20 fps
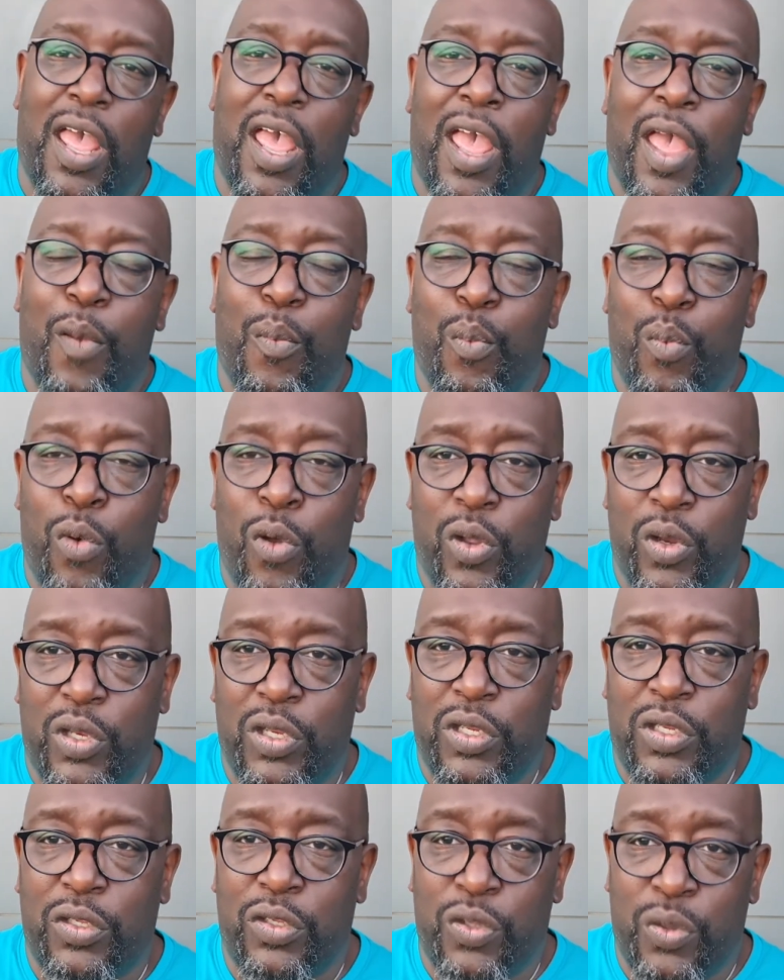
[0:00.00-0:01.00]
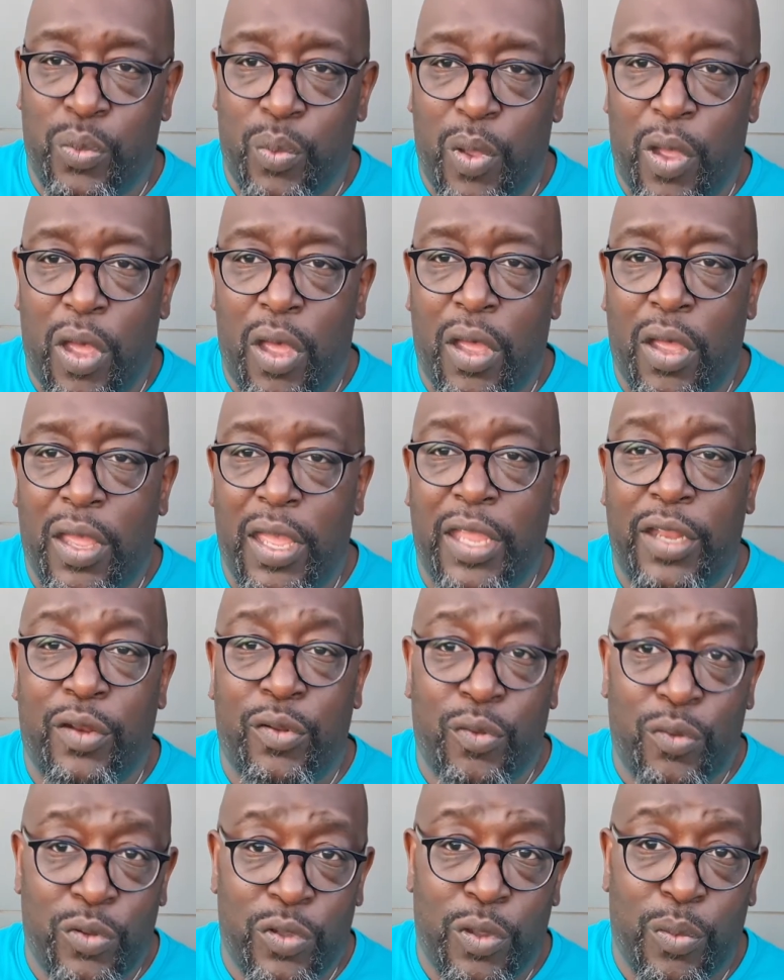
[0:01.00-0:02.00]
at what you are and
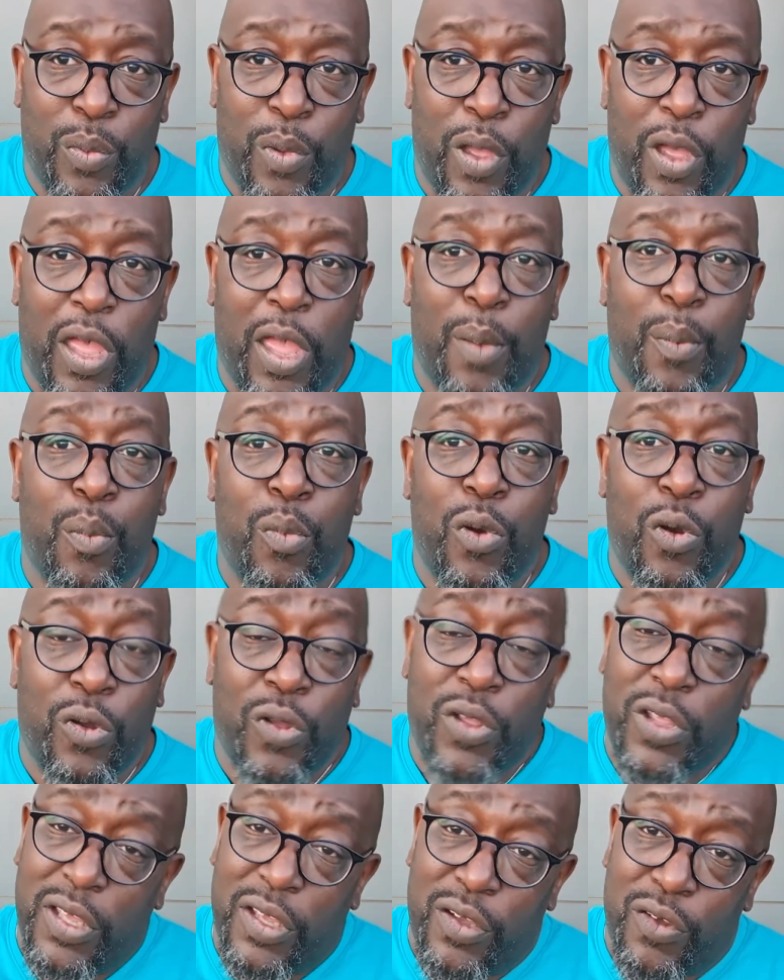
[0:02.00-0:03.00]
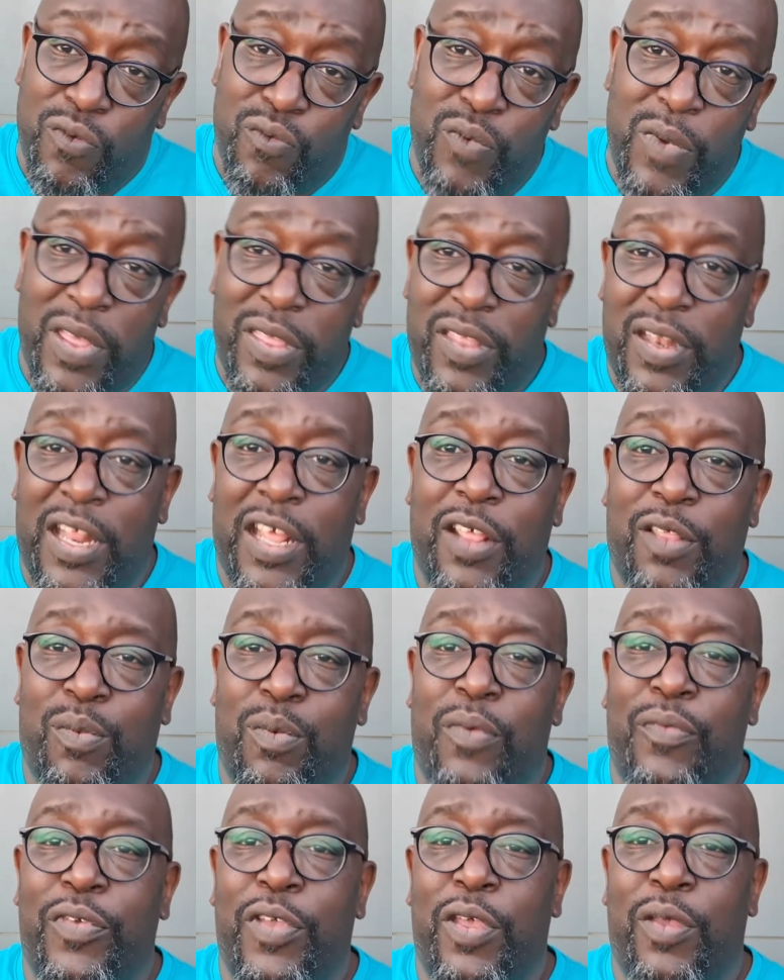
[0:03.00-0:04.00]
who you are and what resonates
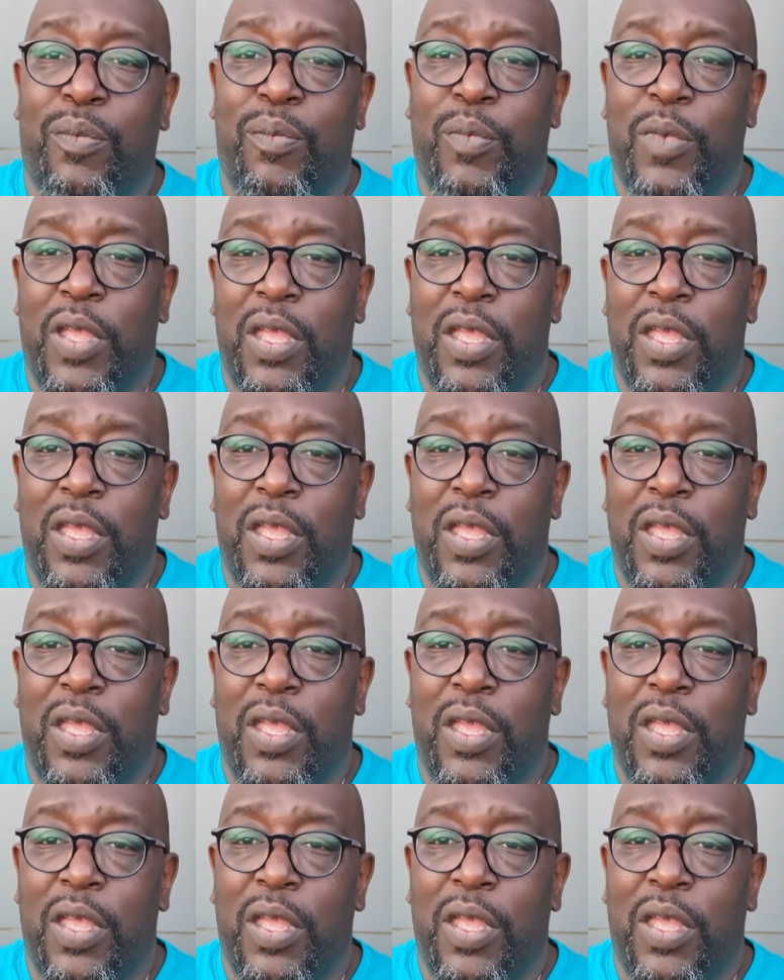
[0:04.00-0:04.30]
with you.